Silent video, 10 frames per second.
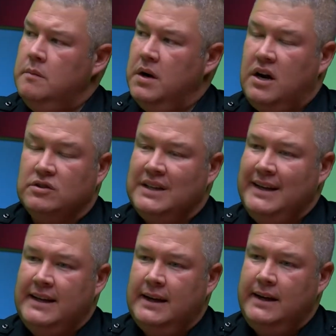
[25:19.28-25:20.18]
Because
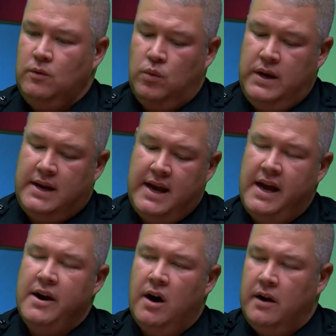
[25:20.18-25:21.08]
legally, we
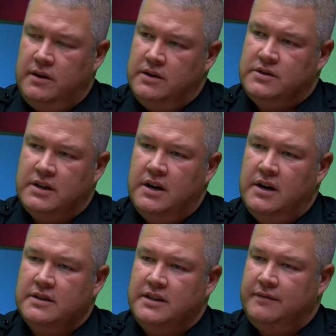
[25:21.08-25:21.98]
cannot
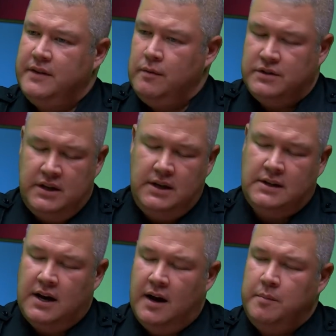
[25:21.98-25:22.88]
discuss if there was any
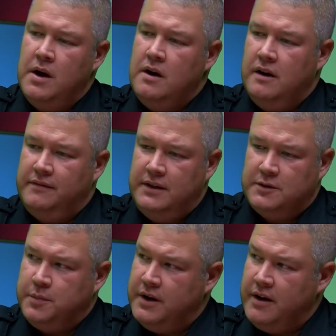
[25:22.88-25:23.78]
type of
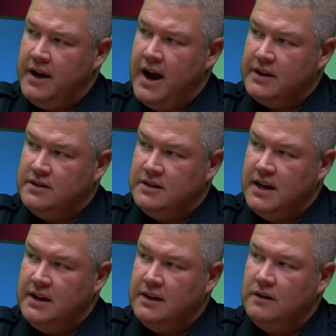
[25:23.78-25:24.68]
disciplinary action
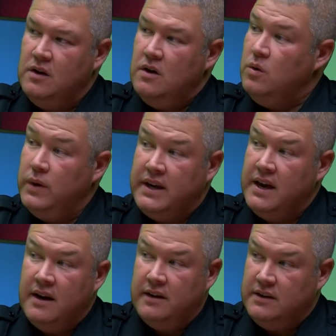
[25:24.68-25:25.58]
taken, we
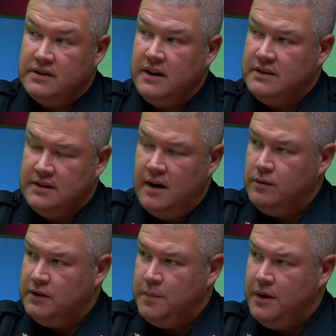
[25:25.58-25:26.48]
cannot discuss that
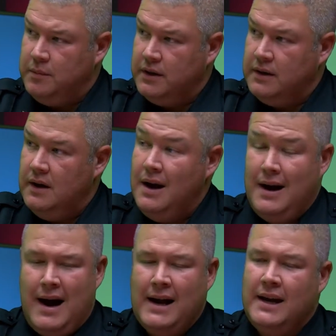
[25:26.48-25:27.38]
with the public.
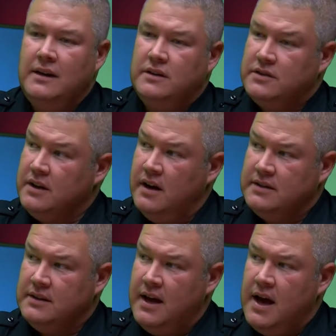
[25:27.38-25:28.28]
I can't
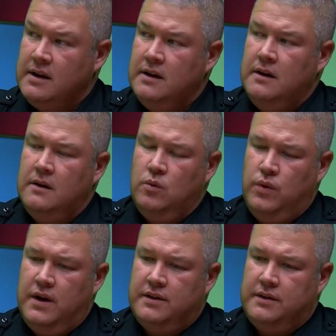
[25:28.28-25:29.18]
discuss that
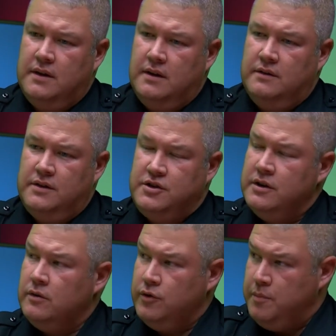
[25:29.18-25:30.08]
with the
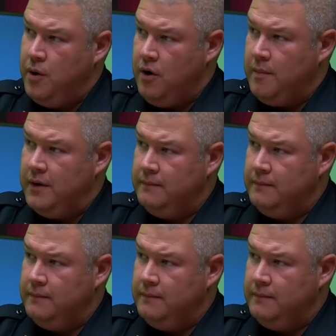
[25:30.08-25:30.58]
general department.